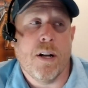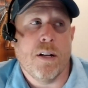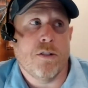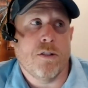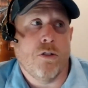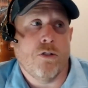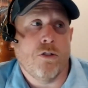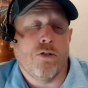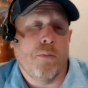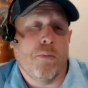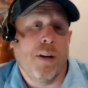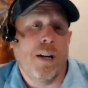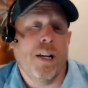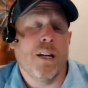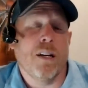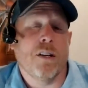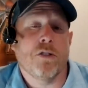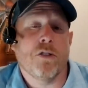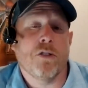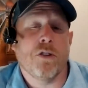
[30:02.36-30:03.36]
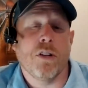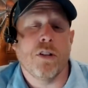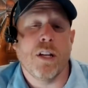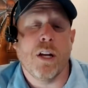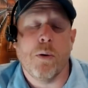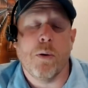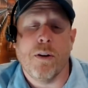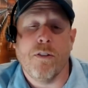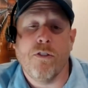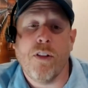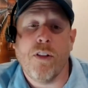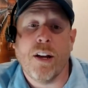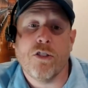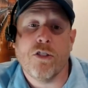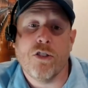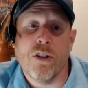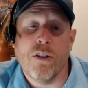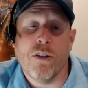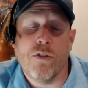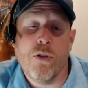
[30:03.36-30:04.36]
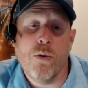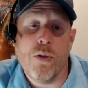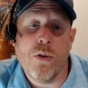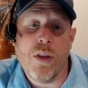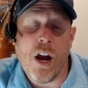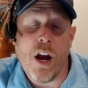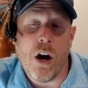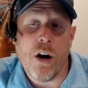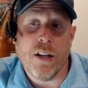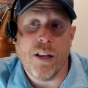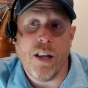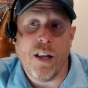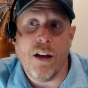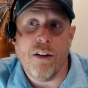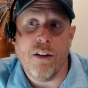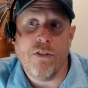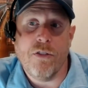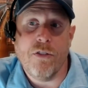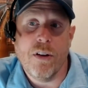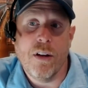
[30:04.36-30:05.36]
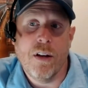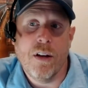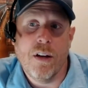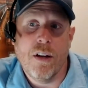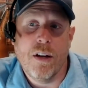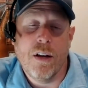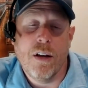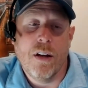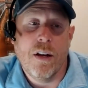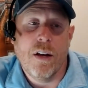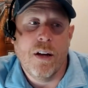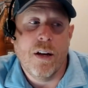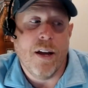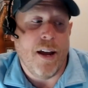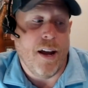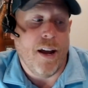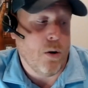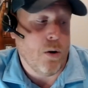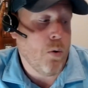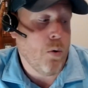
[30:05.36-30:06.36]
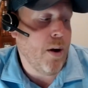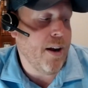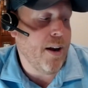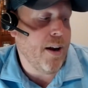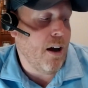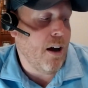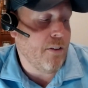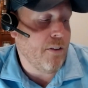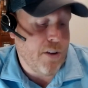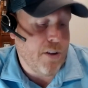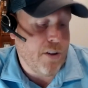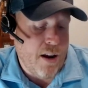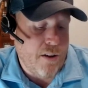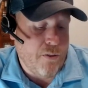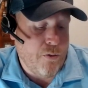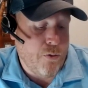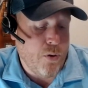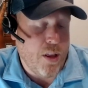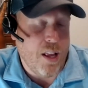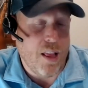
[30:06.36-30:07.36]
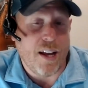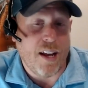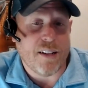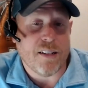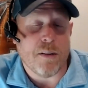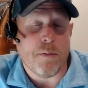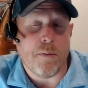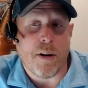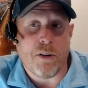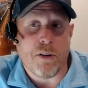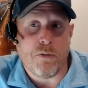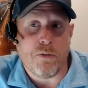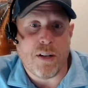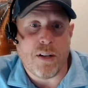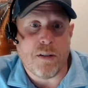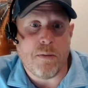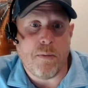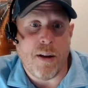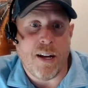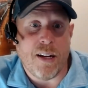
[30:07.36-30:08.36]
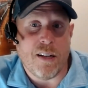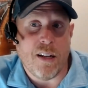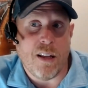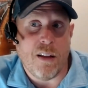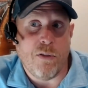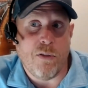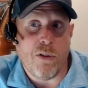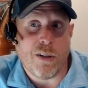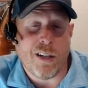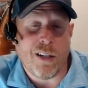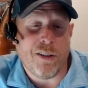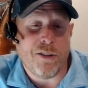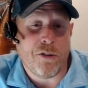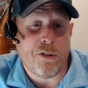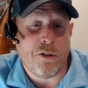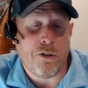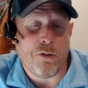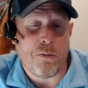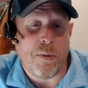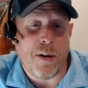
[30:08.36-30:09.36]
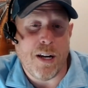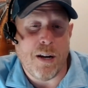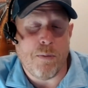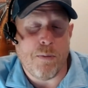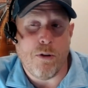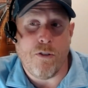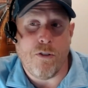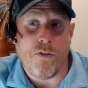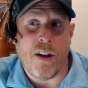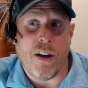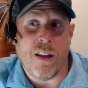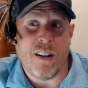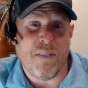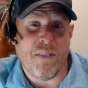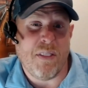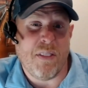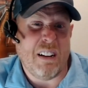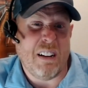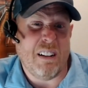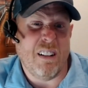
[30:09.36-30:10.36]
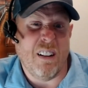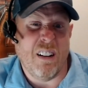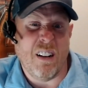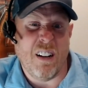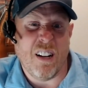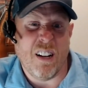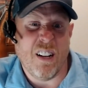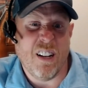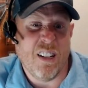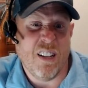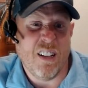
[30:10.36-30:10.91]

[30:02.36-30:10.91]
on social media is certainly a reflection of who they are in life. And quite often, I've really liked somebody's resume until I've looked at their social media profile and I thought, ugh,